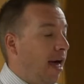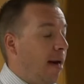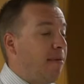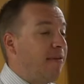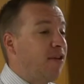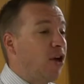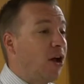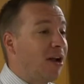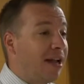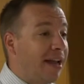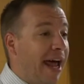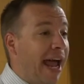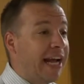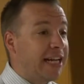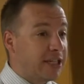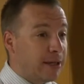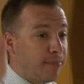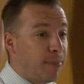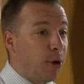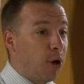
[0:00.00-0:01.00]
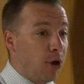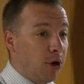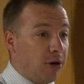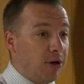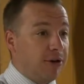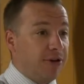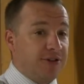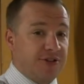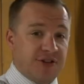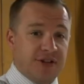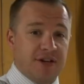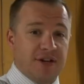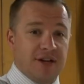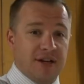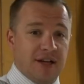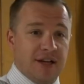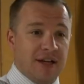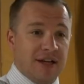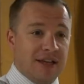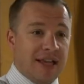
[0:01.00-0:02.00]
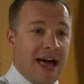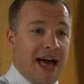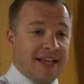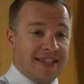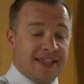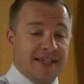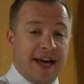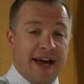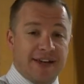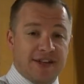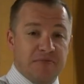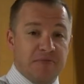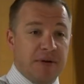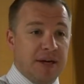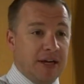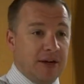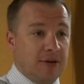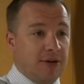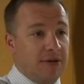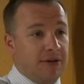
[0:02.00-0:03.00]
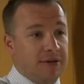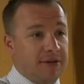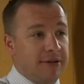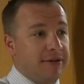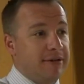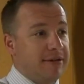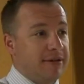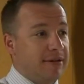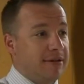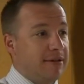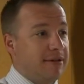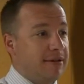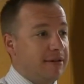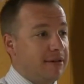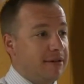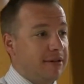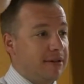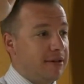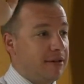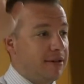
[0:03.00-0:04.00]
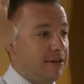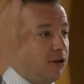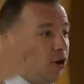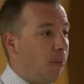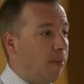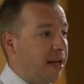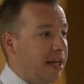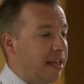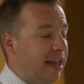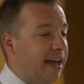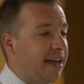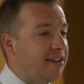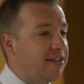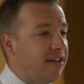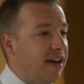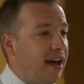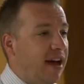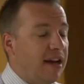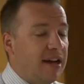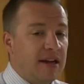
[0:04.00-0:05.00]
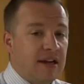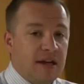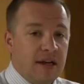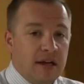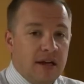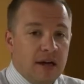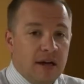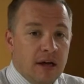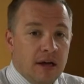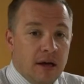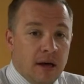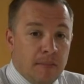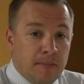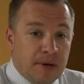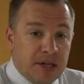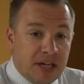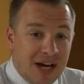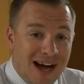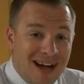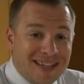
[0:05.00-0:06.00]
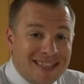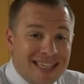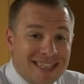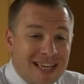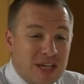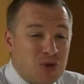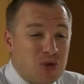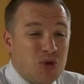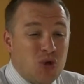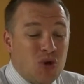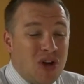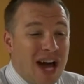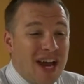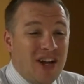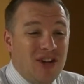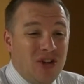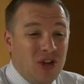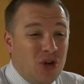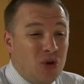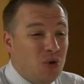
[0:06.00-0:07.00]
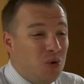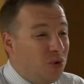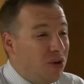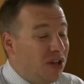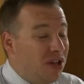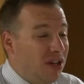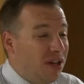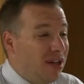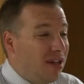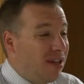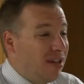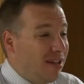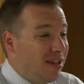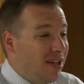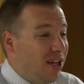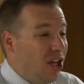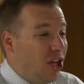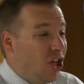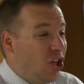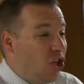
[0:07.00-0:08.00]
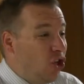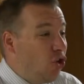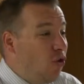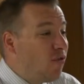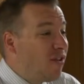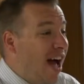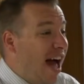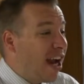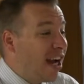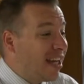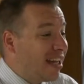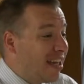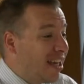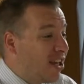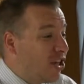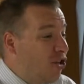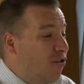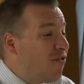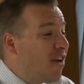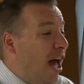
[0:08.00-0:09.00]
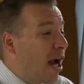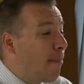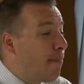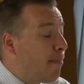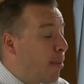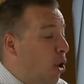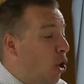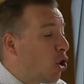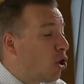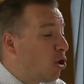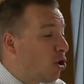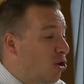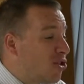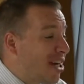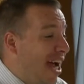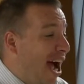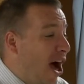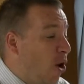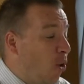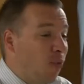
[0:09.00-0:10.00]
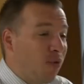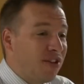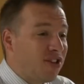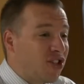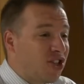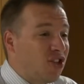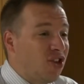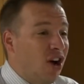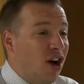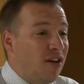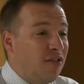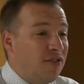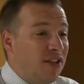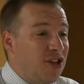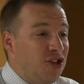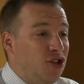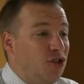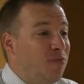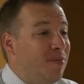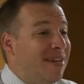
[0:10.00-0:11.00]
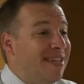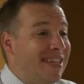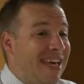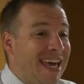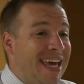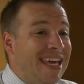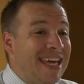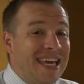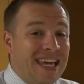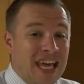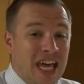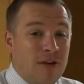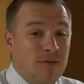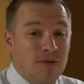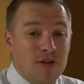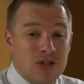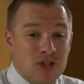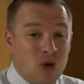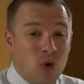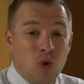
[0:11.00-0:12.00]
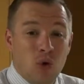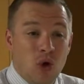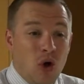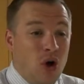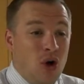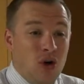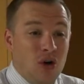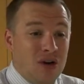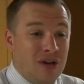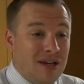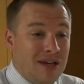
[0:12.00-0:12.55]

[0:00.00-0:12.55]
How many of y'all like to purge last night's meal? Uh-huh. Nobody likes that. But God says that's what you got to do. You've got to you've got to purge out the stuff that you've been taking in for so long.